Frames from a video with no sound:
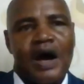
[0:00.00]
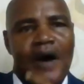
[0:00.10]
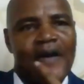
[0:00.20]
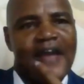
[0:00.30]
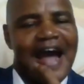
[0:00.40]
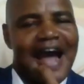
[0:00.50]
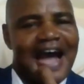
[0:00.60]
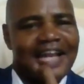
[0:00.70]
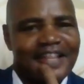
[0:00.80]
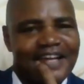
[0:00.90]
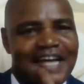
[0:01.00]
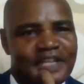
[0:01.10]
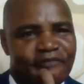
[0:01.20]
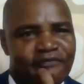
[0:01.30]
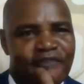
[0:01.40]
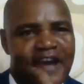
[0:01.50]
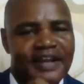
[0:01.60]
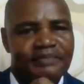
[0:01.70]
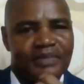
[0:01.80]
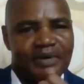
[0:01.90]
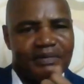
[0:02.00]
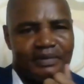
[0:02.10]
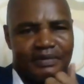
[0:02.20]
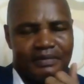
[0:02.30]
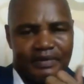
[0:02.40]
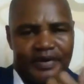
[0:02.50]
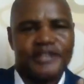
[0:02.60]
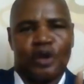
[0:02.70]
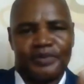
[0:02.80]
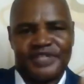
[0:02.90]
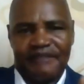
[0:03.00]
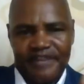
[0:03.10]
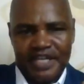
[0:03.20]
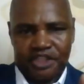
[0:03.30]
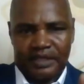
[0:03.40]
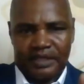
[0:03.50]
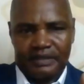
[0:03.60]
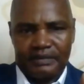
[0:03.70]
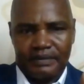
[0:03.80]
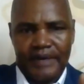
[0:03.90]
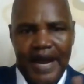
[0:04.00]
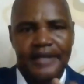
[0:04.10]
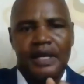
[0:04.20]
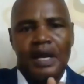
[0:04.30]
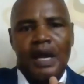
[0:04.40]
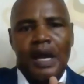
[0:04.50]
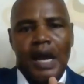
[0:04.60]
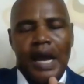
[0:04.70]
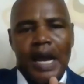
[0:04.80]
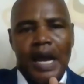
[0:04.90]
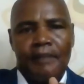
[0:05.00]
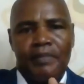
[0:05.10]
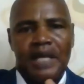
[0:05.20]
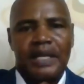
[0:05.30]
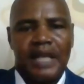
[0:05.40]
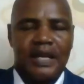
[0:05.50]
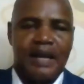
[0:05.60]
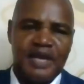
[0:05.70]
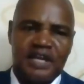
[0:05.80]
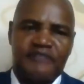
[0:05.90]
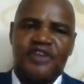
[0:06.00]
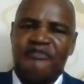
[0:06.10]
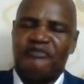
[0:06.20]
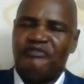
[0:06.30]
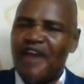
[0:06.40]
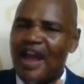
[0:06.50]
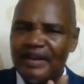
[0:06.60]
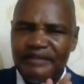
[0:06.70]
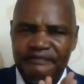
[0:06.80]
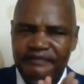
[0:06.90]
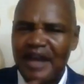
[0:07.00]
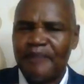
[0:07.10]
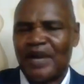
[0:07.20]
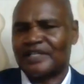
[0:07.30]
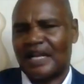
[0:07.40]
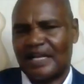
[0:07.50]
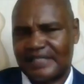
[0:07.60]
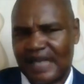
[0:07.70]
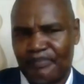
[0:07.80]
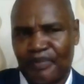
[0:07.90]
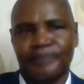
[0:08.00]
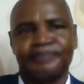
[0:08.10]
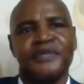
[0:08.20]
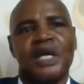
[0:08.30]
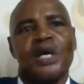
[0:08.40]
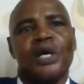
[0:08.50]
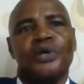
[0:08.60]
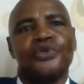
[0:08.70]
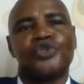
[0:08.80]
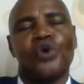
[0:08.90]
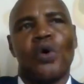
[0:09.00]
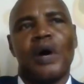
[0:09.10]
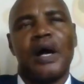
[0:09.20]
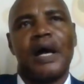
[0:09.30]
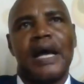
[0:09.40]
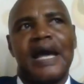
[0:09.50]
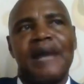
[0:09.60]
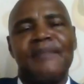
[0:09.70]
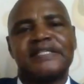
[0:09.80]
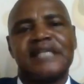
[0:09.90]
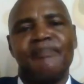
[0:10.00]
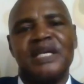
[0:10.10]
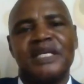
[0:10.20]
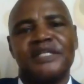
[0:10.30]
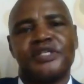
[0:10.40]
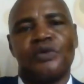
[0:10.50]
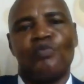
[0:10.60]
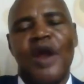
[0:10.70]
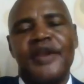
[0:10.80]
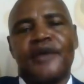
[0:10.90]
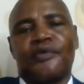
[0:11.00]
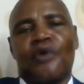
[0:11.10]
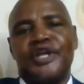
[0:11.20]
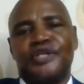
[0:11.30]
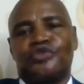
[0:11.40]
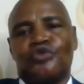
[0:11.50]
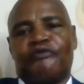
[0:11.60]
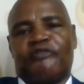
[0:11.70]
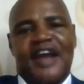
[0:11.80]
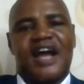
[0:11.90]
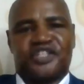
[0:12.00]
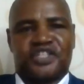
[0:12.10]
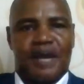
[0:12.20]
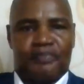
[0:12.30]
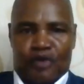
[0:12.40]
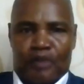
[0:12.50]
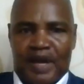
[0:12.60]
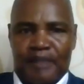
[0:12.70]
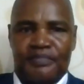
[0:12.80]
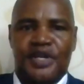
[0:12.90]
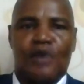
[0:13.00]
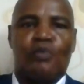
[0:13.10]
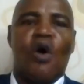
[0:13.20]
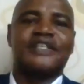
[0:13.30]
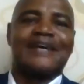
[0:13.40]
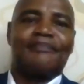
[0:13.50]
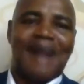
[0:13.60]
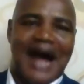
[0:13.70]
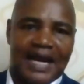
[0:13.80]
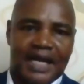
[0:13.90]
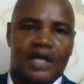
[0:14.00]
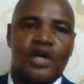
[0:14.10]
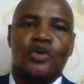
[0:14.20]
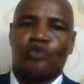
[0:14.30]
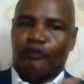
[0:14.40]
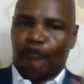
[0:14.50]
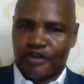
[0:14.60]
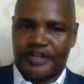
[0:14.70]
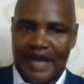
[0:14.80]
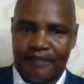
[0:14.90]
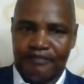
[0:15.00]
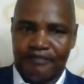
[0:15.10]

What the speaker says: Okay, I think that's a very great observation, right? Let me give you a very, very practical example. So MSMEs, when they run into financial problem, they want a bank to fund them.